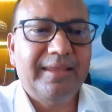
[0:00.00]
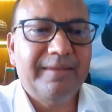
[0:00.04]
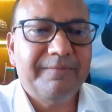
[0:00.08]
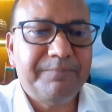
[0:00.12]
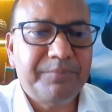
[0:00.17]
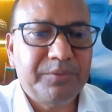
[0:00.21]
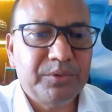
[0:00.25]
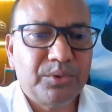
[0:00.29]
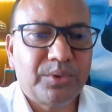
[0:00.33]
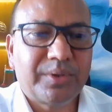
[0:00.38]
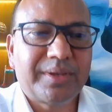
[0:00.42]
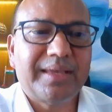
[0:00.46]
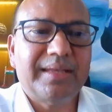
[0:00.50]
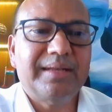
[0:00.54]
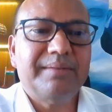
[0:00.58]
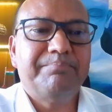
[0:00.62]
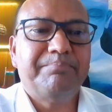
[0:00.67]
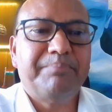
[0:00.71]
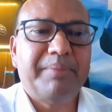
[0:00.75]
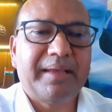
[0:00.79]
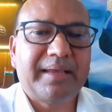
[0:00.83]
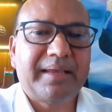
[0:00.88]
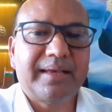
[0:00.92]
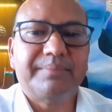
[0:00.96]
If you
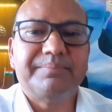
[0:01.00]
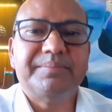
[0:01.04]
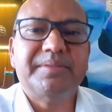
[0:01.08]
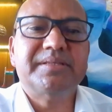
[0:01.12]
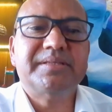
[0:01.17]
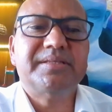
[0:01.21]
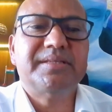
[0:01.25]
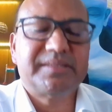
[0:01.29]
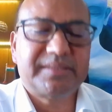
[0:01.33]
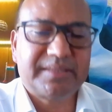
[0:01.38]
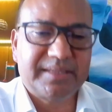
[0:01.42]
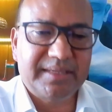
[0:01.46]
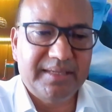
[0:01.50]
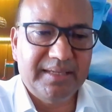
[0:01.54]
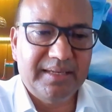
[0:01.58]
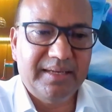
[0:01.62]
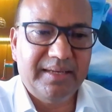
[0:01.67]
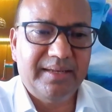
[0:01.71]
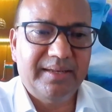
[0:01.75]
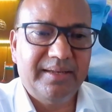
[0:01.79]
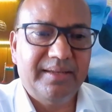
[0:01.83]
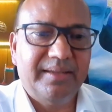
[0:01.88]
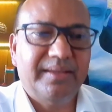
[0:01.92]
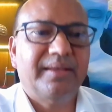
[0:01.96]
can pick up this
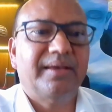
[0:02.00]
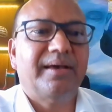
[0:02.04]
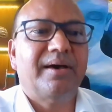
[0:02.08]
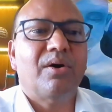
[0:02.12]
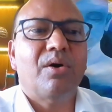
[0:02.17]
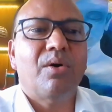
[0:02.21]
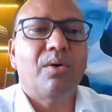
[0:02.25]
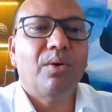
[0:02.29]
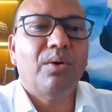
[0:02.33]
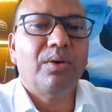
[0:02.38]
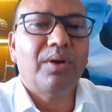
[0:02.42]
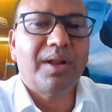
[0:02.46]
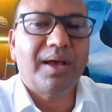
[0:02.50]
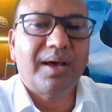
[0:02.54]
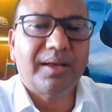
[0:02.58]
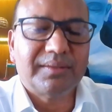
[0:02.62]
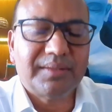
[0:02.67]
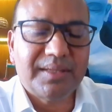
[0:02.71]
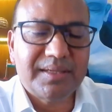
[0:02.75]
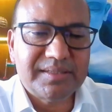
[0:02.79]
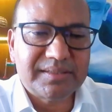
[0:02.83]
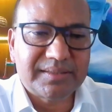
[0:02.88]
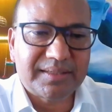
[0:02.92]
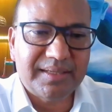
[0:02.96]
skill, all
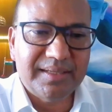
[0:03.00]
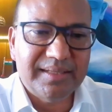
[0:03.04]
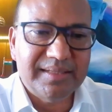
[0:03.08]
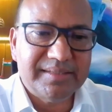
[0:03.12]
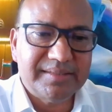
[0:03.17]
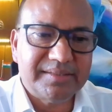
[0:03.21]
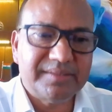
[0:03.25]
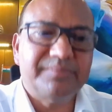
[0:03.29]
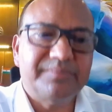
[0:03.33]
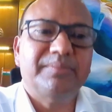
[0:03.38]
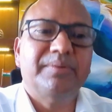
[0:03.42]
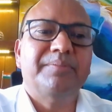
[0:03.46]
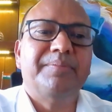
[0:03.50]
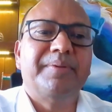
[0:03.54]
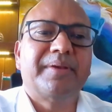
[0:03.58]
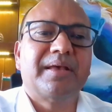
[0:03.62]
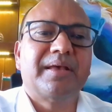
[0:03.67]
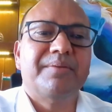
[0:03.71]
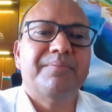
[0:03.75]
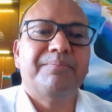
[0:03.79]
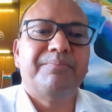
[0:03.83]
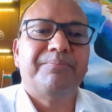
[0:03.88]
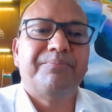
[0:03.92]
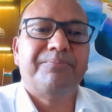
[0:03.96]
other skills will
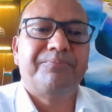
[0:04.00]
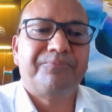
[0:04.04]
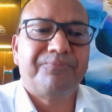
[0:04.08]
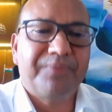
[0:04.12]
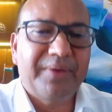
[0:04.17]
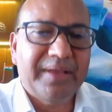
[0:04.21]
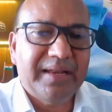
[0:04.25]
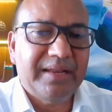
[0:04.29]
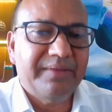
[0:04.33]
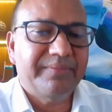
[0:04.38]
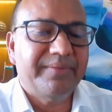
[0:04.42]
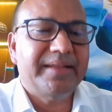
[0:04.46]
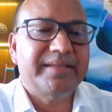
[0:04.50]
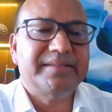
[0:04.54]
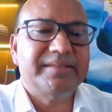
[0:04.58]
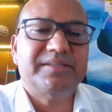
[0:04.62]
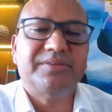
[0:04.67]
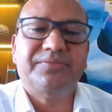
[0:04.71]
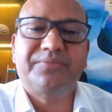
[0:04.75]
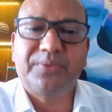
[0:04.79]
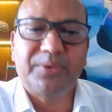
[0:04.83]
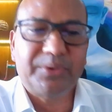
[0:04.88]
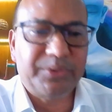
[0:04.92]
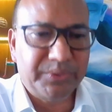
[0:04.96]
become very, very
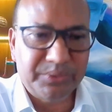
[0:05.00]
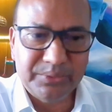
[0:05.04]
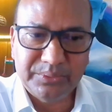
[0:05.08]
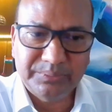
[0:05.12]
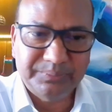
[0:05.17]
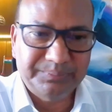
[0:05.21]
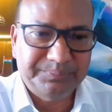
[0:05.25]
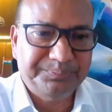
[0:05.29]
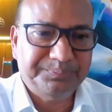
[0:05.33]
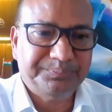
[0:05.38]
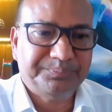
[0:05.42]
easy for you